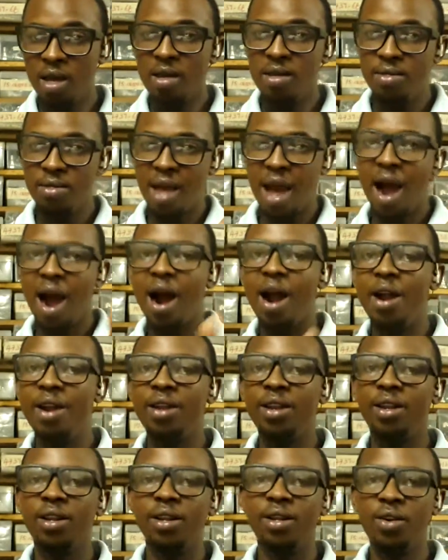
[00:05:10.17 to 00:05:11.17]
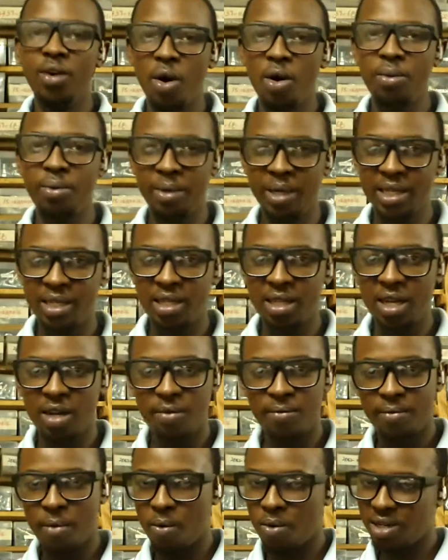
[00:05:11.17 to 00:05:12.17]
There are no risk
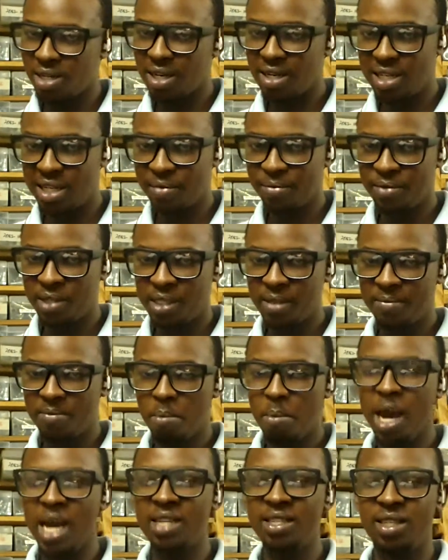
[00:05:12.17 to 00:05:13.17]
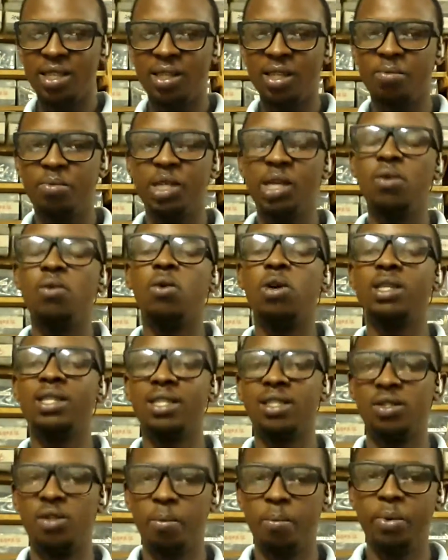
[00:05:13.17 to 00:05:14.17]
for water theft by interrupting
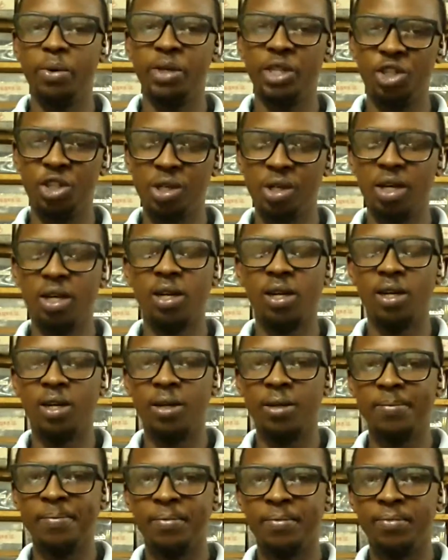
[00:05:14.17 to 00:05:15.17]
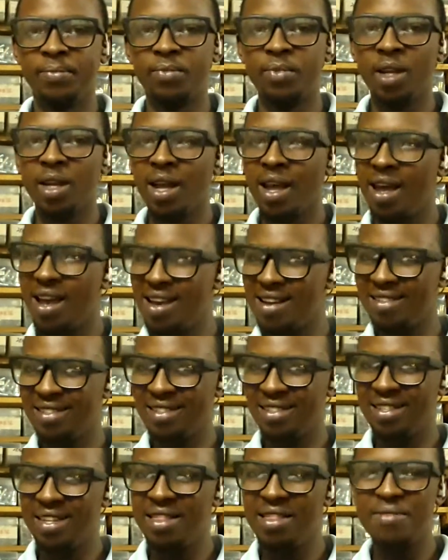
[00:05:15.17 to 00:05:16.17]
water's operation.
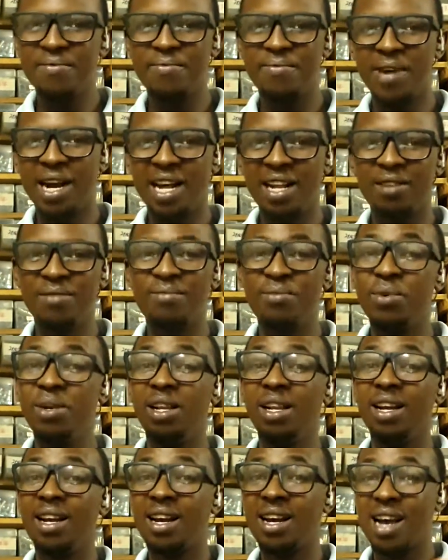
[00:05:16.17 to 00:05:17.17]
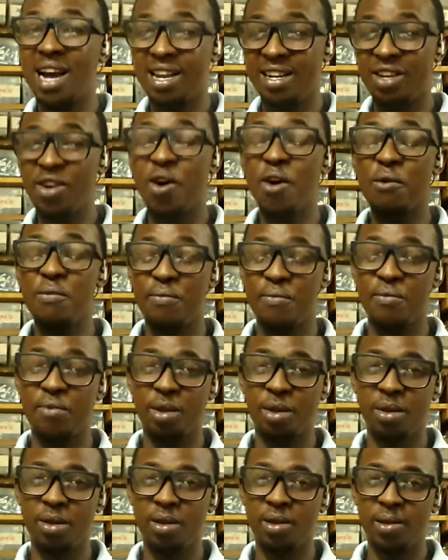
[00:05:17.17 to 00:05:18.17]
Hence, the valve will cut off
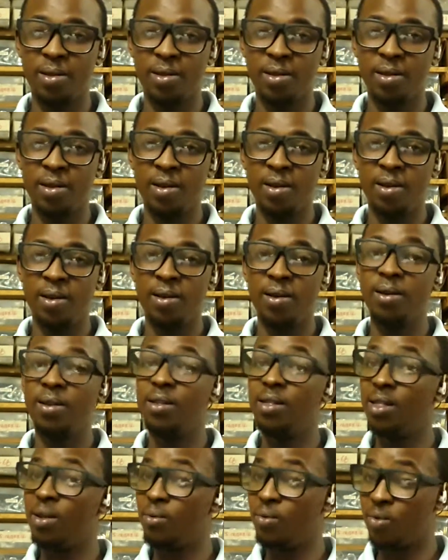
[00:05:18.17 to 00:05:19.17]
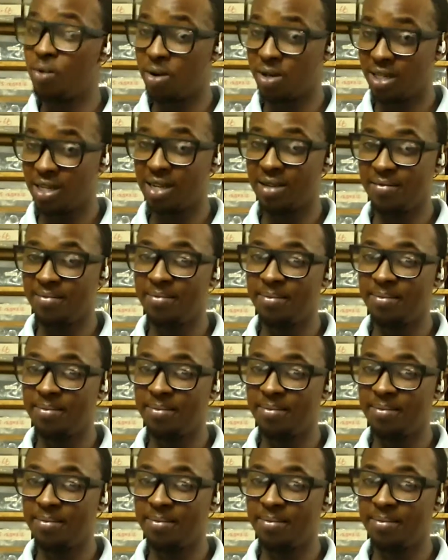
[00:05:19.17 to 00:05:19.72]
the water.